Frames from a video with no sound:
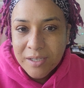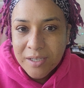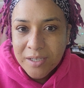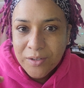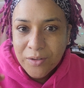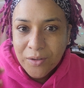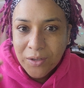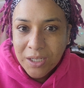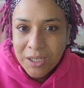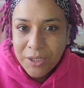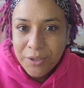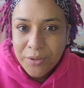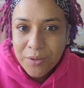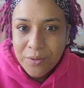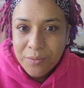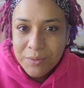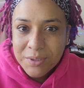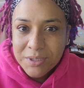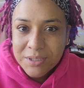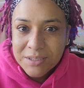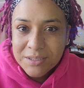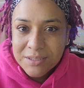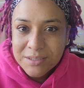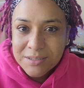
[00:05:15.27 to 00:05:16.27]
and all i know
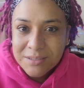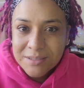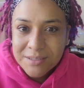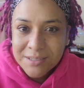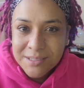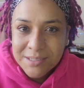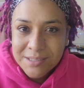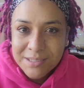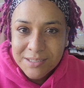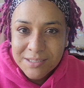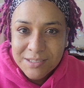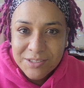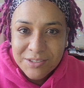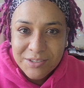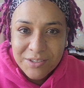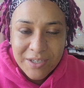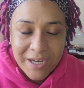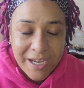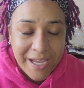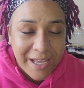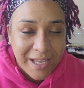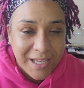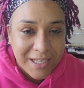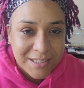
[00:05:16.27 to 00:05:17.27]
is the sister
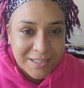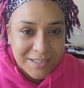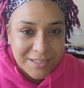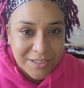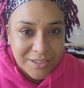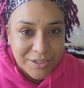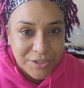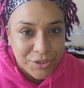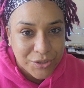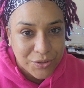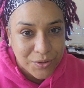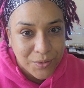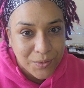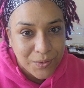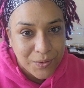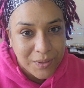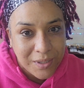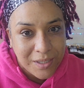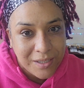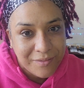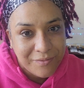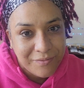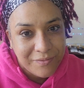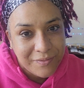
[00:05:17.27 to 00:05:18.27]
has control
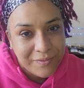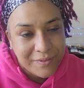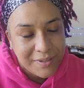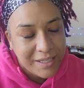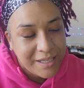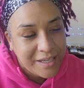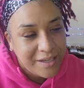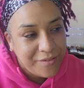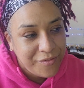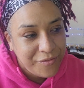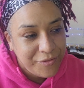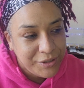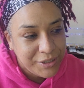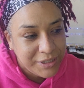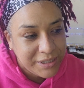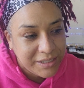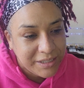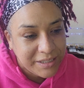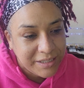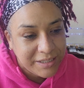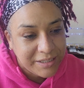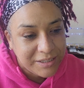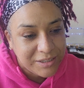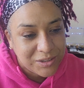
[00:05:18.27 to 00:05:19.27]
of
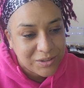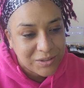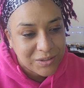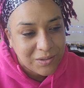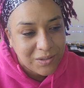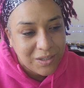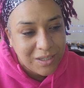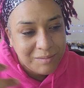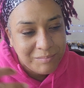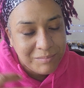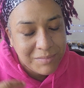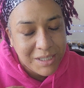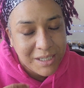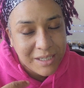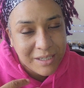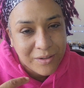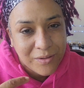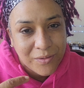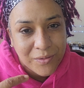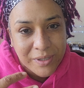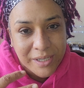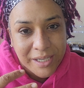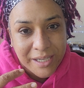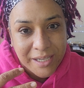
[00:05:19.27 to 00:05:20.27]
everything so i'm
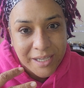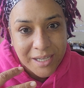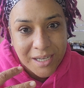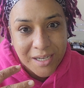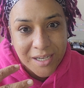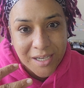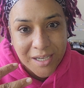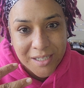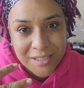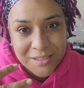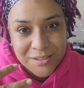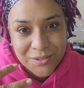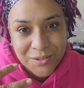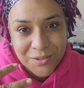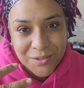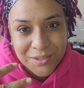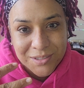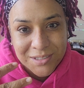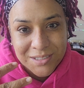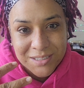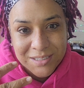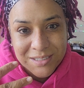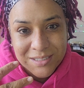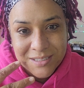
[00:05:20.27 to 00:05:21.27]
like okay i gotta
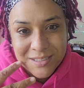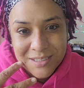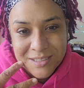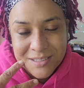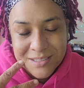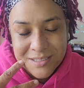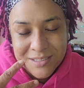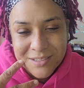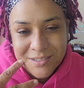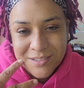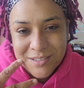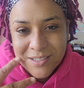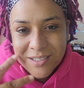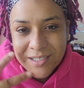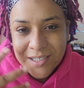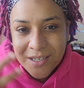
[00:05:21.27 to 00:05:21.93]
talk to the sister